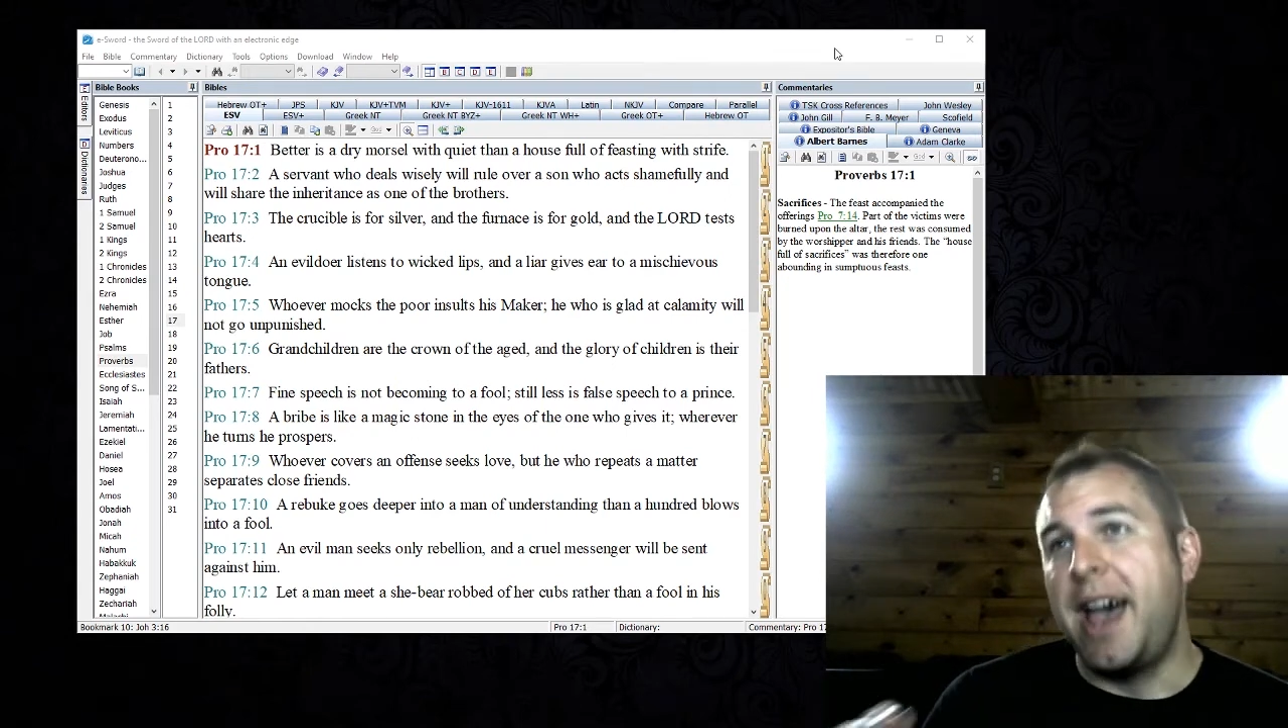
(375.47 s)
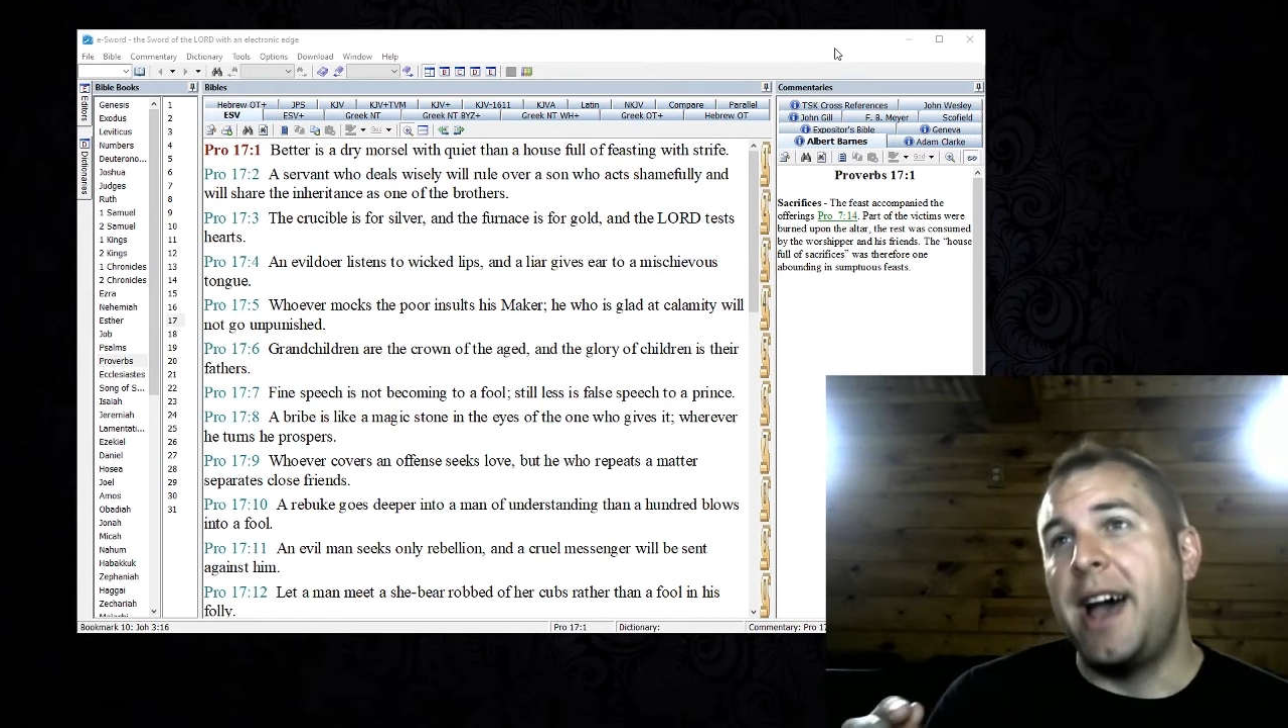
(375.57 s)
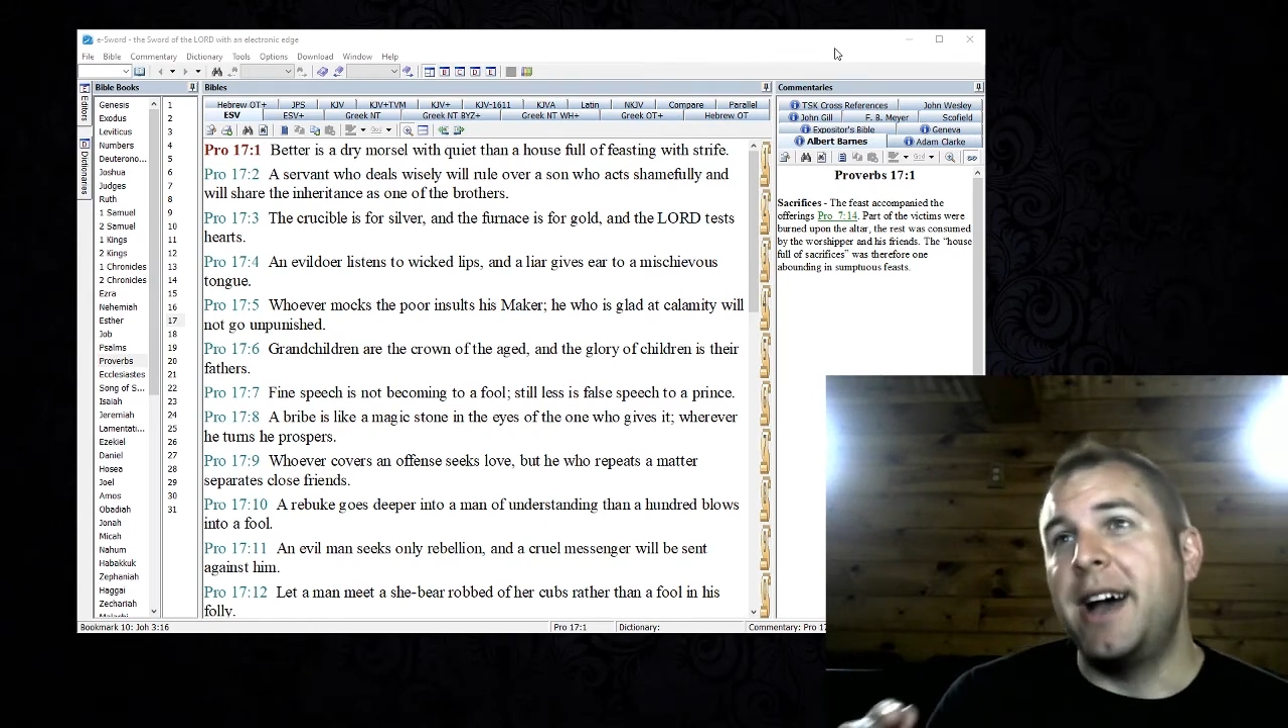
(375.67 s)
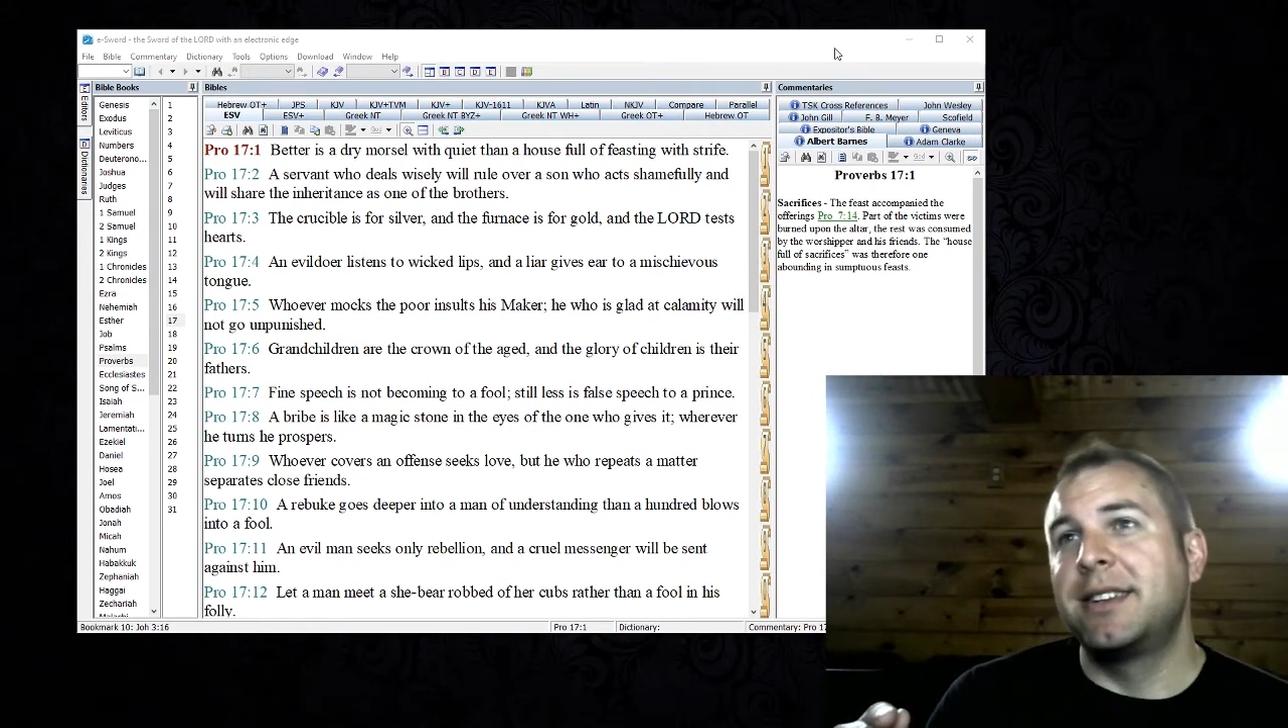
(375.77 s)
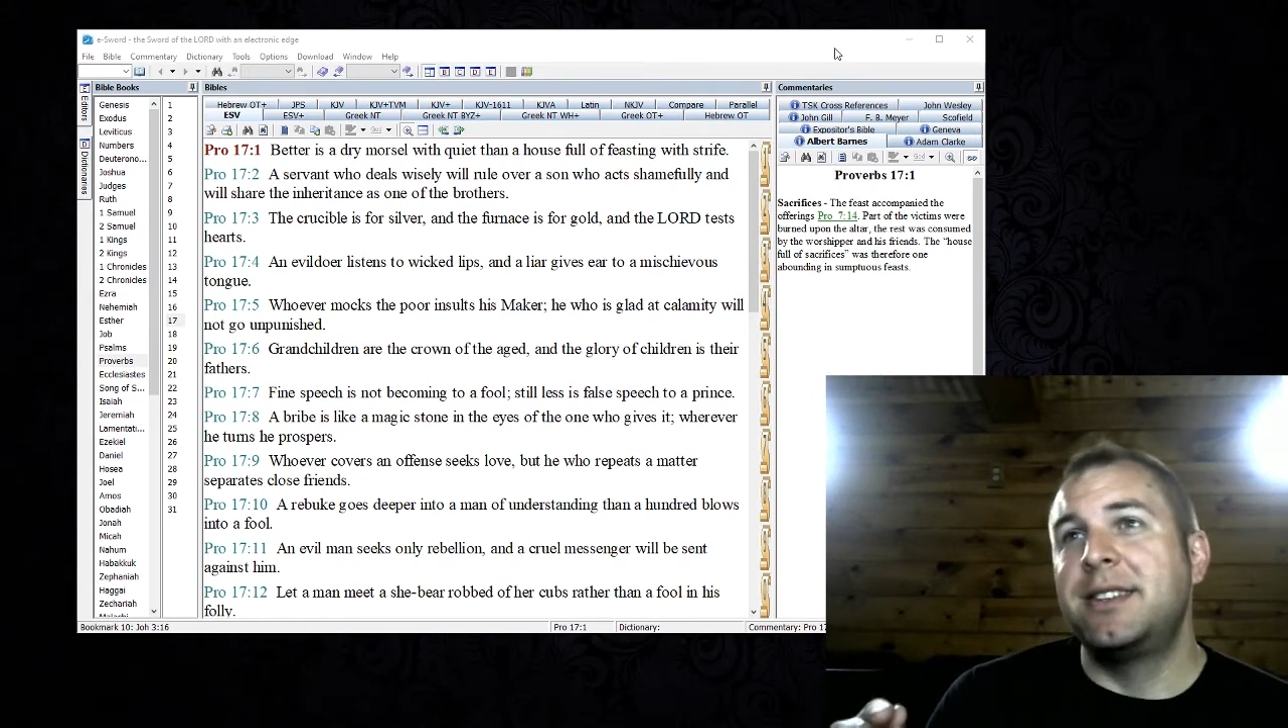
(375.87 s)

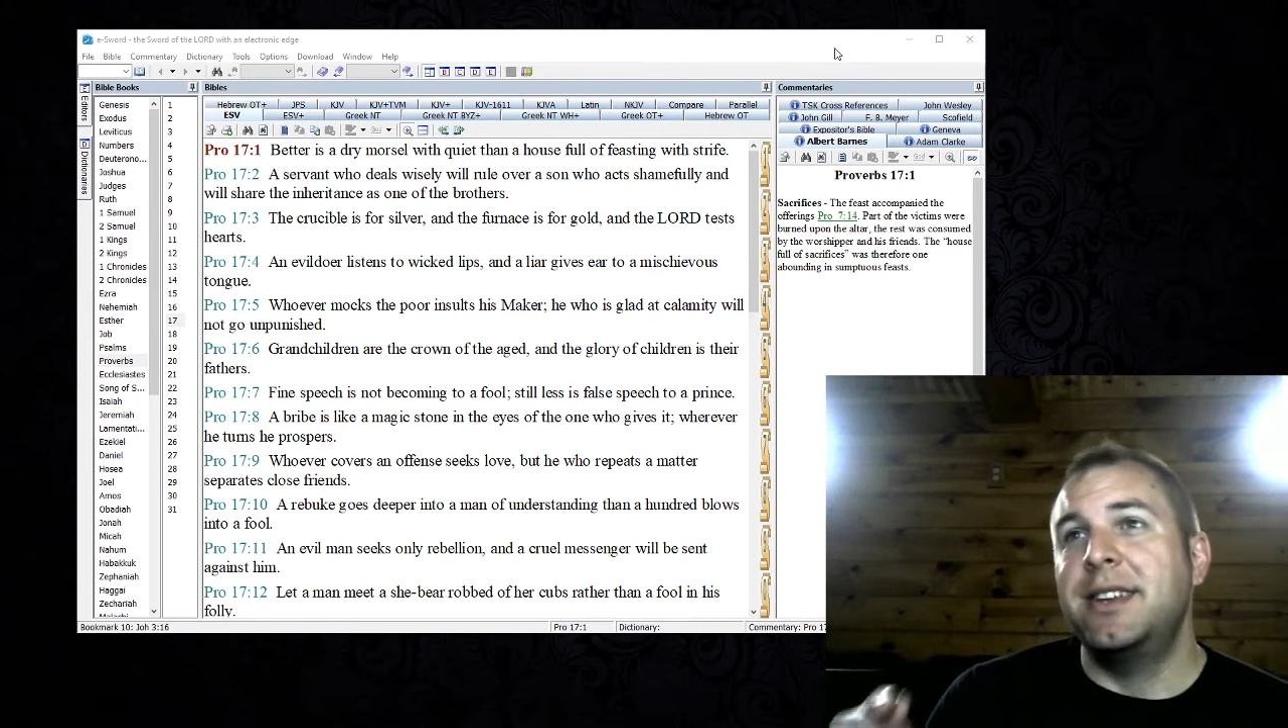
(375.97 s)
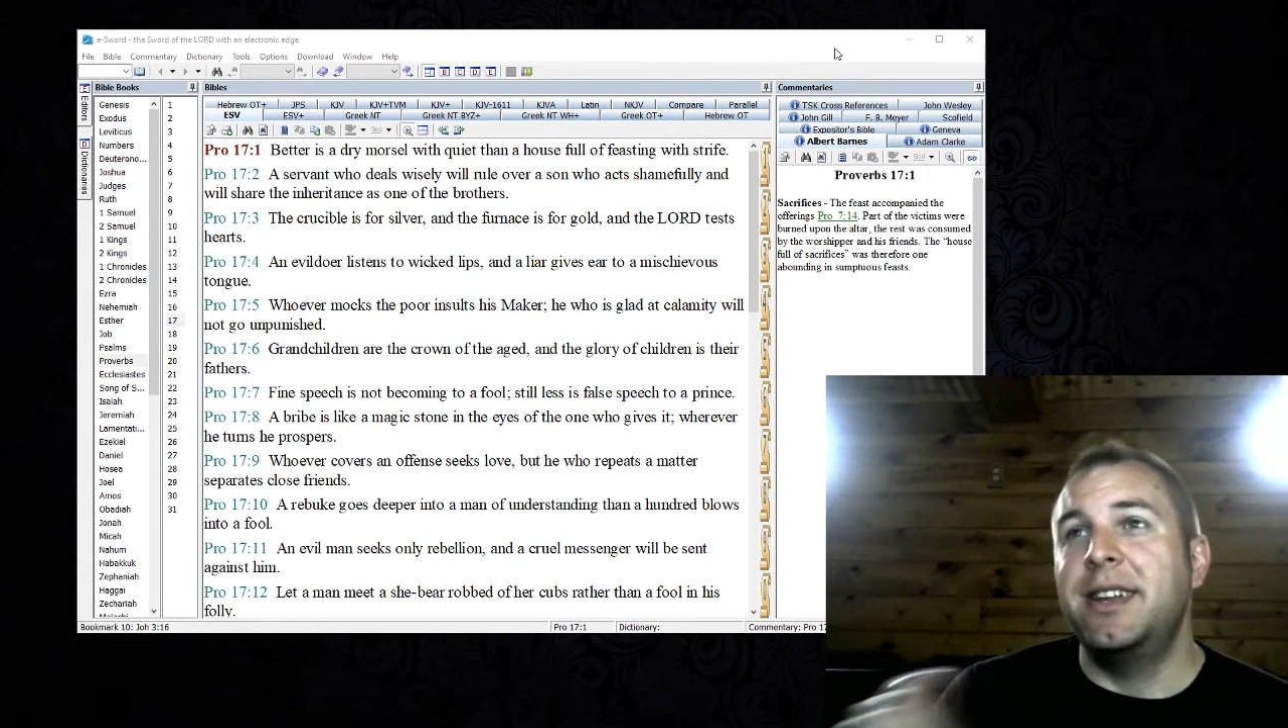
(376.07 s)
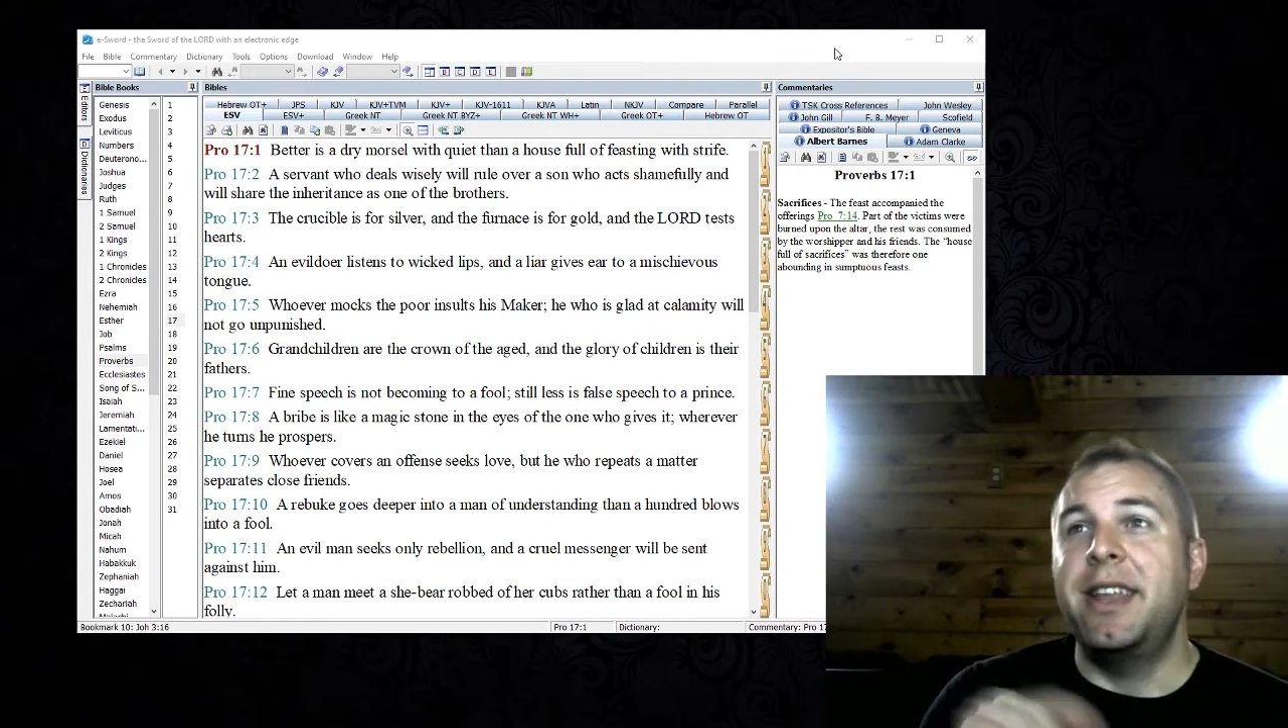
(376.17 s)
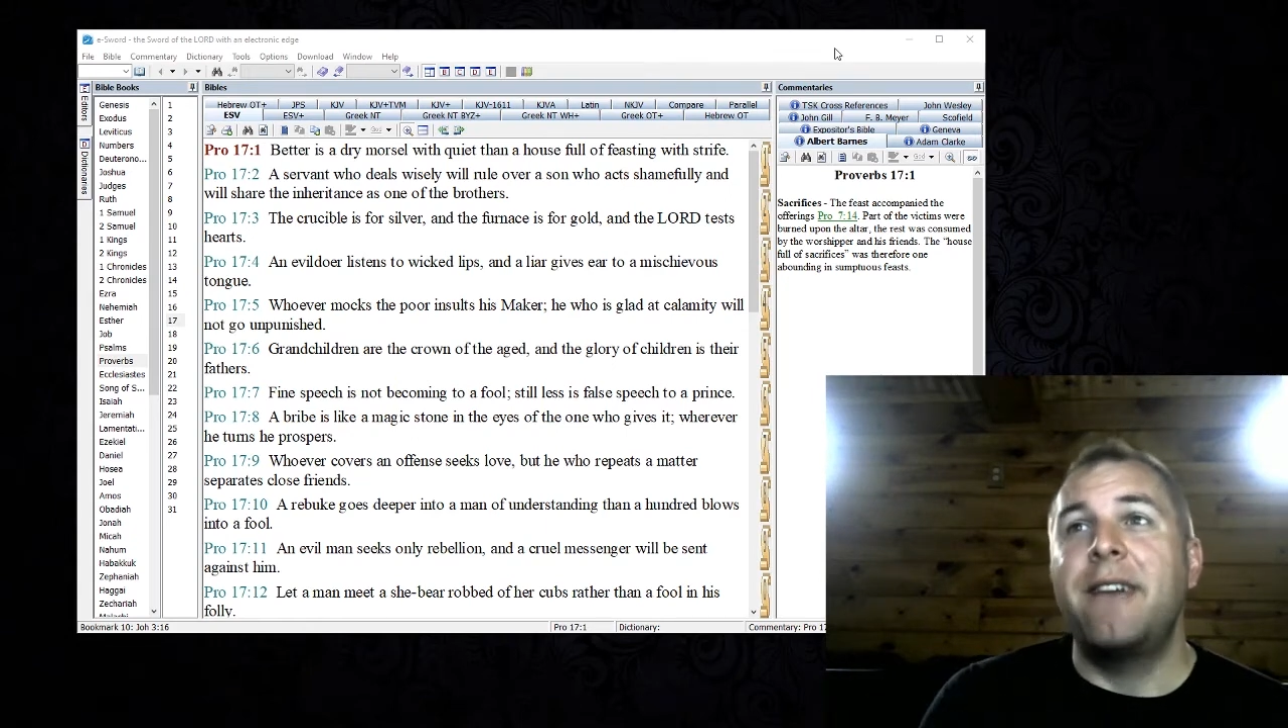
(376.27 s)
acts in